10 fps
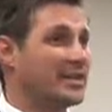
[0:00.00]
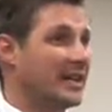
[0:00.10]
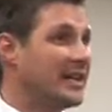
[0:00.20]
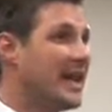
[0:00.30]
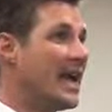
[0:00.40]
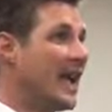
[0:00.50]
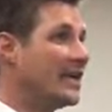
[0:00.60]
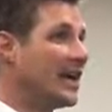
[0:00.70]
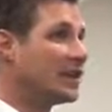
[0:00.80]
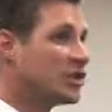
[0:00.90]
sin,
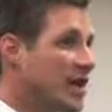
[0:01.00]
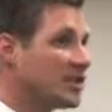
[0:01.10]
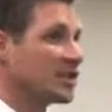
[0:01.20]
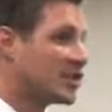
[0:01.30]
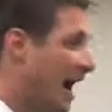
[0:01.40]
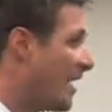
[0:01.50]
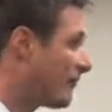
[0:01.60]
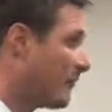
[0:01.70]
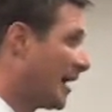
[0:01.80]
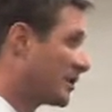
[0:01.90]
and yet Jesus died
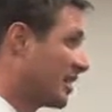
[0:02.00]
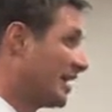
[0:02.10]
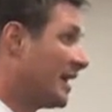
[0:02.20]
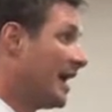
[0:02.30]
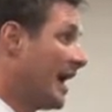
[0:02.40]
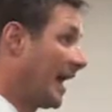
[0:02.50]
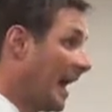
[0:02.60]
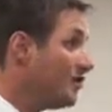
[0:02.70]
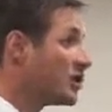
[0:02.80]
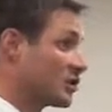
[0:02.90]
for my sin. And
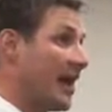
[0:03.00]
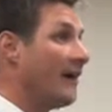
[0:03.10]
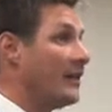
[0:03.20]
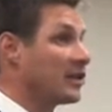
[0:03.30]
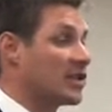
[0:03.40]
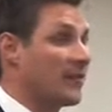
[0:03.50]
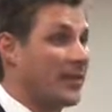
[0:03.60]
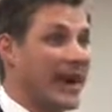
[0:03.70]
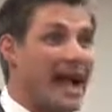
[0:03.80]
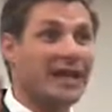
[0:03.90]
I'm just telling you
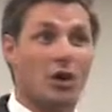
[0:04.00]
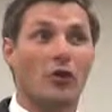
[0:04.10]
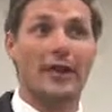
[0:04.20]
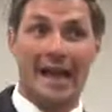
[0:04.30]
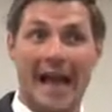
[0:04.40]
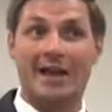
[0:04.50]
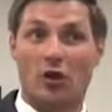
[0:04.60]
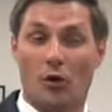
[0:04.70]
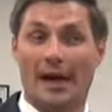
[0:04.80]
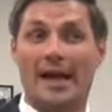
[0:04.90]
something I can only
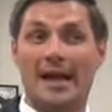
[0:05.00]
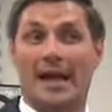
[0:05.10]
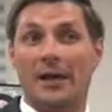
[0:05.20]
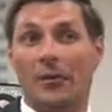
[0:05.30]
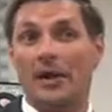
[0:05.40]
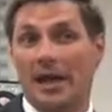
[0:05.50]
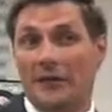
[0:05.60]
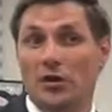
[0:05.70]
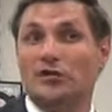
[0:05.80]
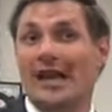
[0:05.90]
handle when I... when
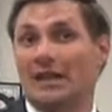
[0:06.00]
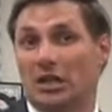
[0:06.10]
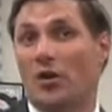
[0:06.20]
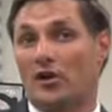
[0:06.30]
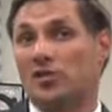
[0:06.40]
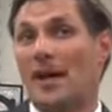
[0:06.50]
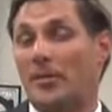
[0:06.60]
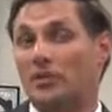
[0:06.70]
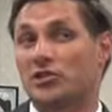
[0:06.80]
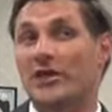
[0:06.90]
if you take the Lord's
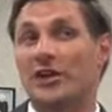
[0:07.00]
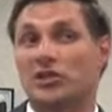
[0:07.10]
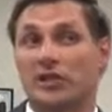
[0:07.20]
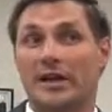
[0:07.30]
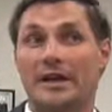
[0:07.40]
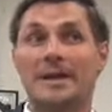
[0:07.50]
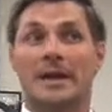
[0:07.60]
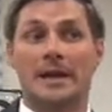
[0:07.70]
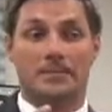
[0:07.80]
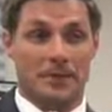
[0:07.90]
Supper seriously,
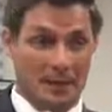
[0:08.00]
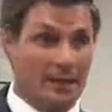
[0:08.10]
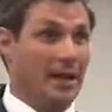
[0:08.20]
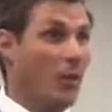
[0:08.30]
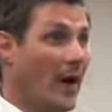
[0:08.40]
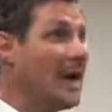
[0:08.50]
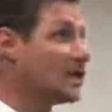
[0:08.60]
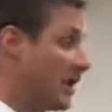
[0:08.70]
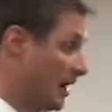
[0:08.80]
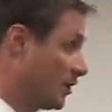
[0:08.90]
it
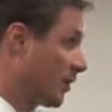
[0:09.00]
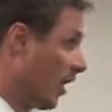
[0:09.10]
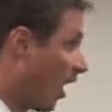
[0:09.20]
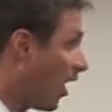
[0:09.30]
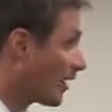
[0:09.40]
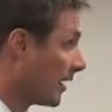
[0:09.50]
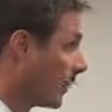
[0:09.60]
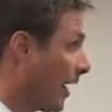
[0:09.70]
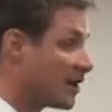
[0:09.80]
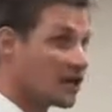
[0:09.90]
weighs on your heart
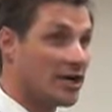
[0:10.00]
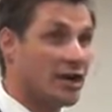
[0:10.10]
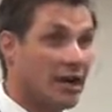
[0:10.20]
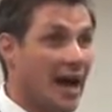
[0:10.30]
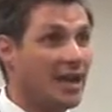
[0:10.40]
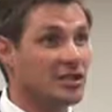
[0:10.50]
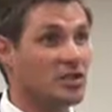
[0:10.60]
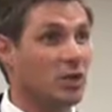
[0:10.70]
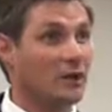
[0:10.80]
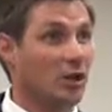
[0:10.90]
and weighs on your
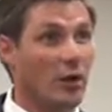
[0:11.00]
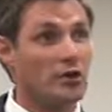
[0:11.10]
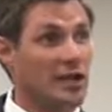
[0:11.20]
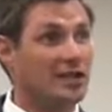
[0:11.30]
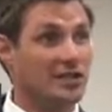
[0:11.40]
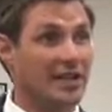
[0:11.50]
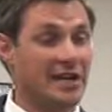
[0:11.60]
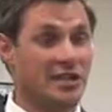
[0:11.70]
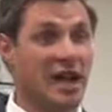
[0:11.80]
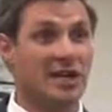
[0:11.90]
conscience what the Lord Jesus
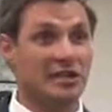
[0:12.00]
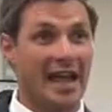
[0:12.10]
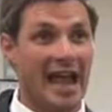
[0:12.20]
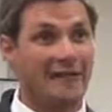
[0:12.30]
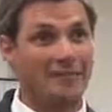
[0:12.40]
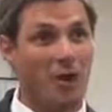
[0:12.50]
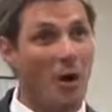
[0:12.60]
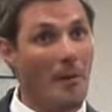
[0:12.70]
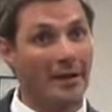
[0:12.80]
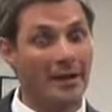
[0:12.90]
has done. It's a heavy
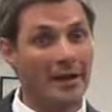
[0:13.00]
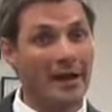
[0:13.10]
moment.